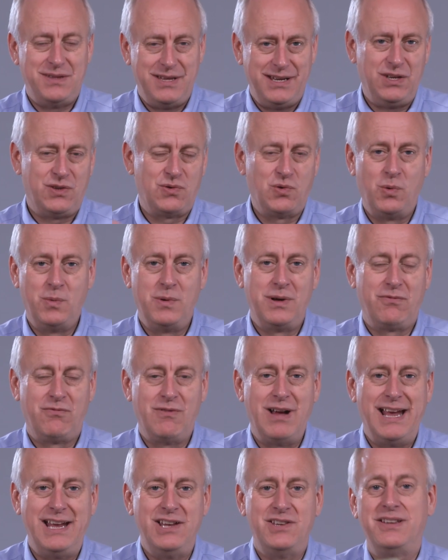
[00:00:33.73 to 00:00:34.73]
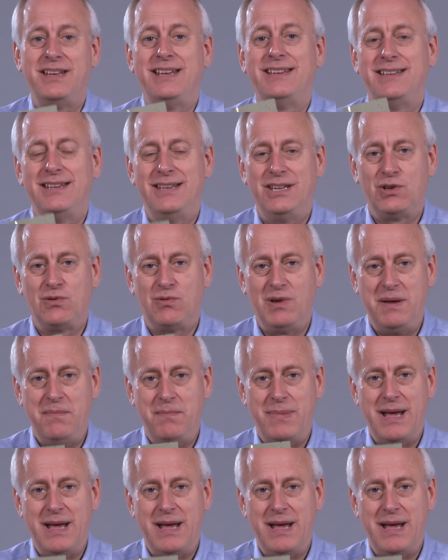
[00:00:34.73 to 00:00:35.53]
The trauma range is in this green